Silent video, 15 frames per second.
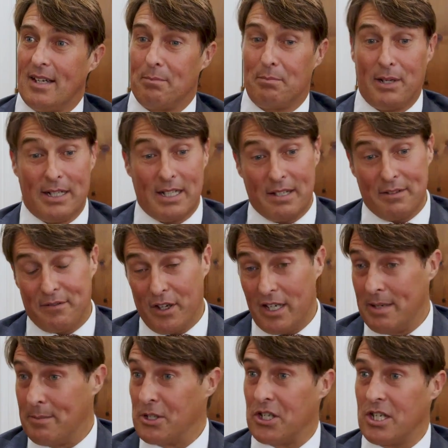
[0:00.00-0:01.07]
Plenty of
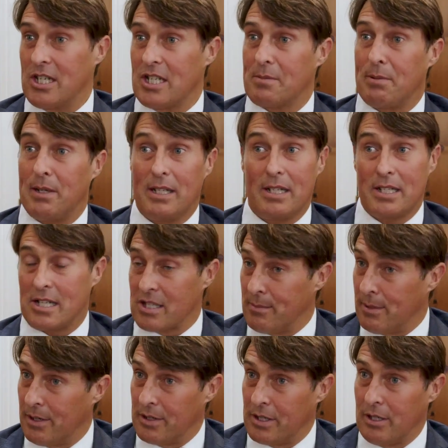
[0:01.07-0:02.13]
images, plenty of
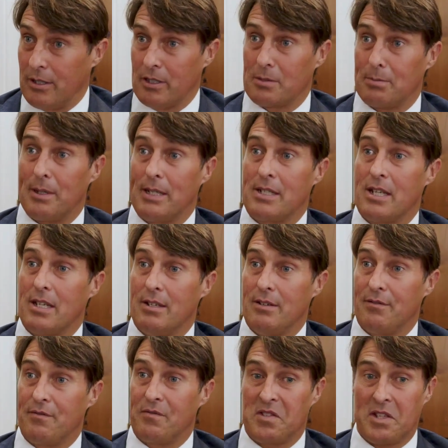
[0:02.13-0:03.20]
testimonials, plenty
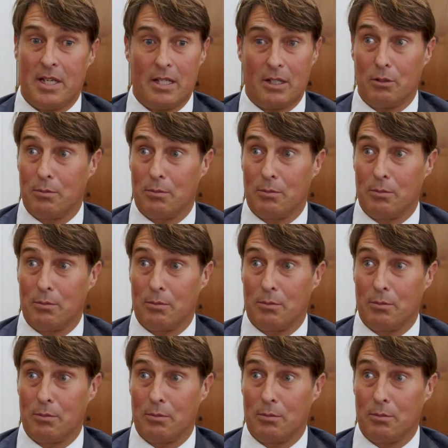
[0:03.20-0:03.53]
of technical